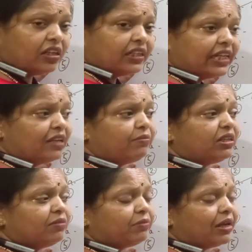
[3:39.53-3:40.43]
tell
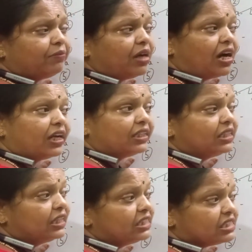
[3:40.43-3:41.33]
me, ma'am, iron
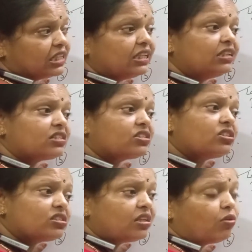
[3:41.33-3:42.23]
and steel industry
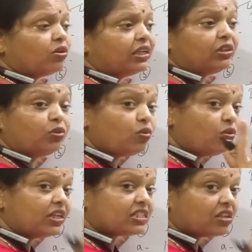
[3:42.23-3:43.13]
is the oldest. No,
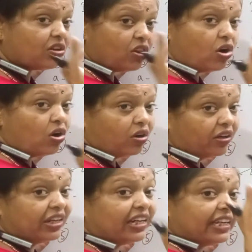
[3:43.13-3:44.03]
it's wrong.
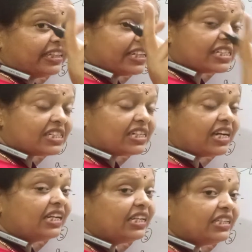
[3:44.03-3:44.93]

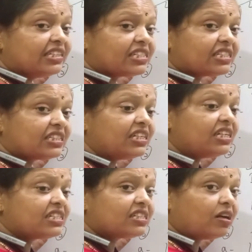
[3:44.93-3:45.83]
Textile industry
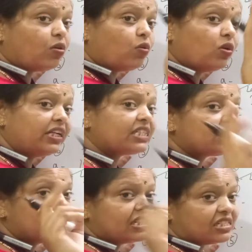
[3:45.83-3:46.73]
is the oldest
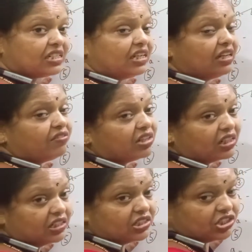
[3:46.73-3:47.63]
industry in our
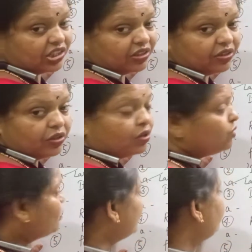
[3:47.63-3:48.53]
country. Okay.